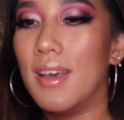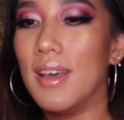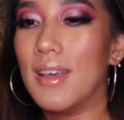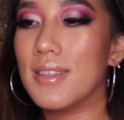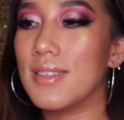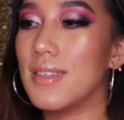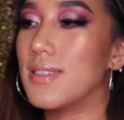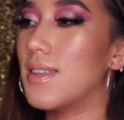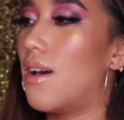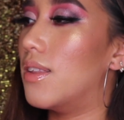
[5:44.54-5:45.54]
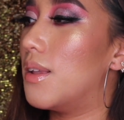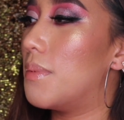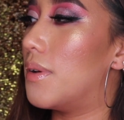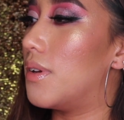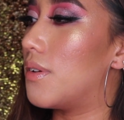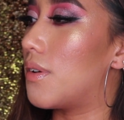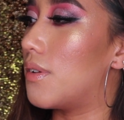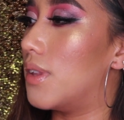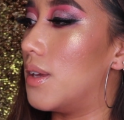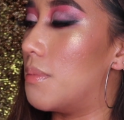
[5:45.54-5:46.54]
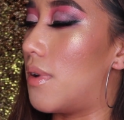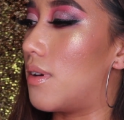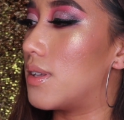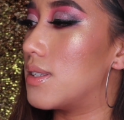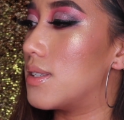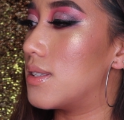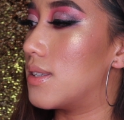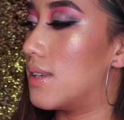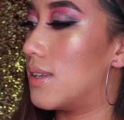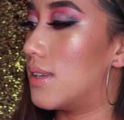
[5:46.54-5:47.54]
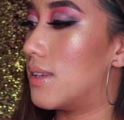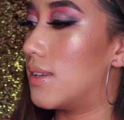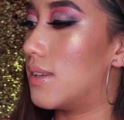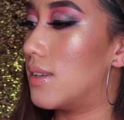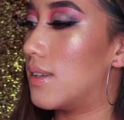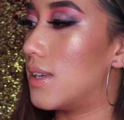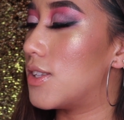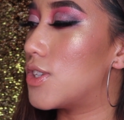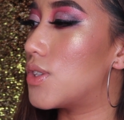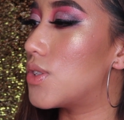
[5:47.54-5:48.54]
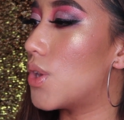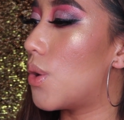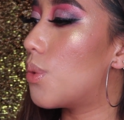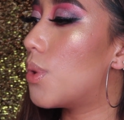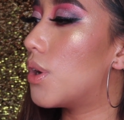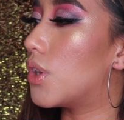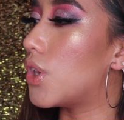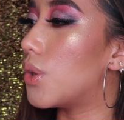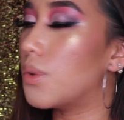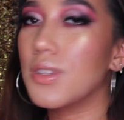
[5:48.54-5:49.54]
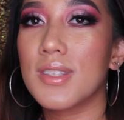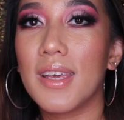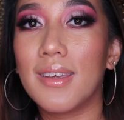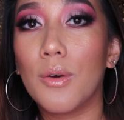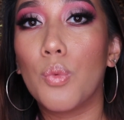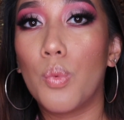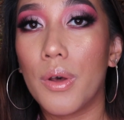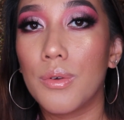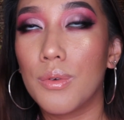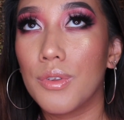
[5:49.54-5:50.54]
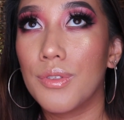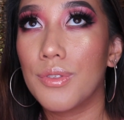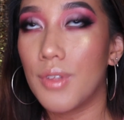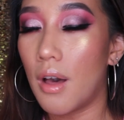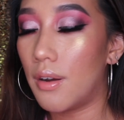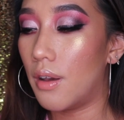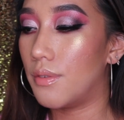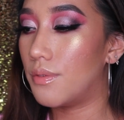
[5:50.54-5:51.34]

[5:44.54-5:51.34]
It says all about your girly box. It's so cute. It's like well thought of.